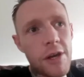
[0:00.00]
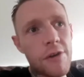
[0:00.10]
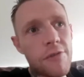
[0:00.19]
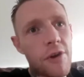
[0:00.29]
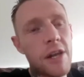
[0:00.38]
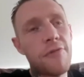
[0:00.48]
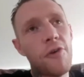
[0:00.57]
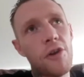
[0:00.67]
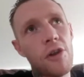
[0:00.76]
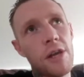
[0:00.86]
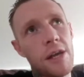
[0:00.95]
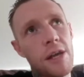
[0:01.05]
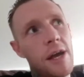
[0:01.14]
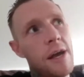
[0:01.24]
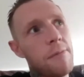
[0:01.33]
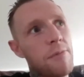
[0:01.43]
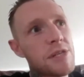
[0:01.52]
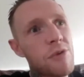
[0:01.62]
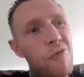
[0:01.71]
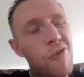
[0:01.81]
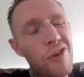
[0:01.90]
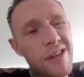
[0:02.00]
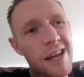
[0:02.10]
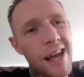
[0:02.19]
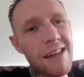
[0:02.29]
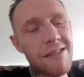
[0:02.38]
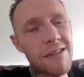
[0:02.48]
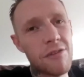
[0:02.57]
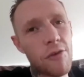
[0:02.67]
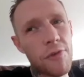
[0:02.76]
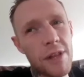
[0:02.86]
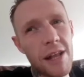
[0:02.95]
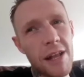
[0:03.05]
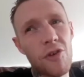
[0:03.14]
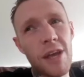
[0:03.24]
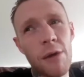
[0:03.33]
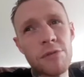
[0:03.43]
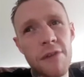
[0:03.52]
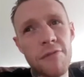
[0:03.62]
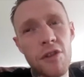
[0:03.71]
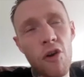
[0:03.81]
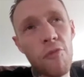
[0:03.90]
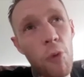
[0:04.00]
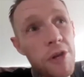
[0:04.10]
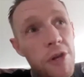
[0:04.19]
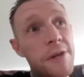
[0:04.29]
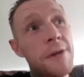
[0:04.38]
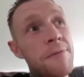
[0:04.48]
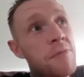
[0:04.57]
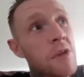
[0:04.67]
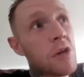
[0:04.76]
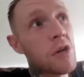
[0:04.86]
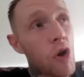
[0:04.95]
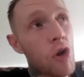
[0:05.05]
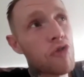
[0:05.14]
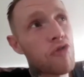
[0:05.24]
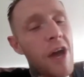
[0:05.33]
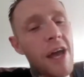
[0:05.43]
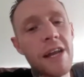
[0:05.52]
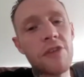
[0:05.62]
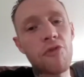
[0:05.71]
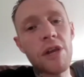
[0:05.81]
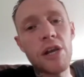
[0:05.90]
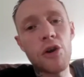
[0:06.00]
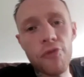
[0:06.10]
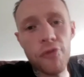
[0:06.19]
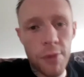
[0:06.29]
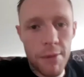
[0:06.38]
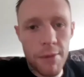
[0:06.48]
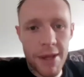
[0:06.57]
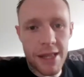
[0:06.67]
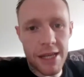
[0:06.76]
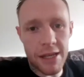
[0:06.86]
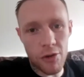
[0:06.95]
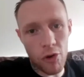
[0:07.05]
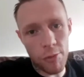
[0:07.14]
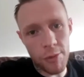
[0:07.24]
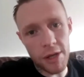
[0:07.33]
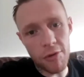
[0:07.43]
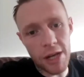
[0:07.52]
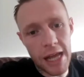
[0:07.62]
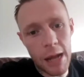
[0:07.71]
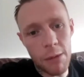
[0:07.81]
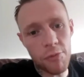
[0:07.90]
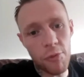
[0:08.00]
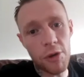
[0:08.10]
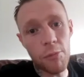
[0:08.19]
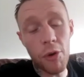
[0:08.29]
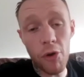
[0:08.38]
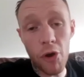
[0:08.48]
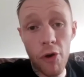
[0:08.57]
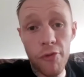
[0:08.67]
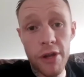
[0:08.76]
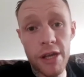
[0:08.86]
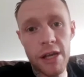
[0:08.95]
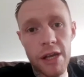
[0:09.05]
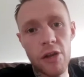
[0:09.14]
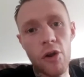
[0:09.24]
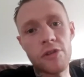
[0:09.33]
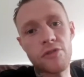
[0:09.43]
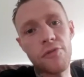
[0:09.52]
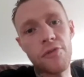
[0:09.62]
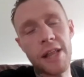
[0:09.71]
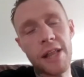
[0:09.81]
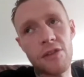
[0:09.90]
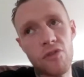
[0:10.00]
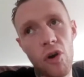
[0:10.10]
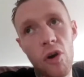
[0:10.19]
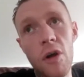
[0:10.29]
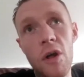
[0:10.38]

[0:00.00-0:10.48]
for any fighter. Like, especially with fights getting cancelled and stuff like that. So yeah, it was definitely tough. But training is really good for me mentally. You know what I mean? It really helps my recovery, and stuff like that. So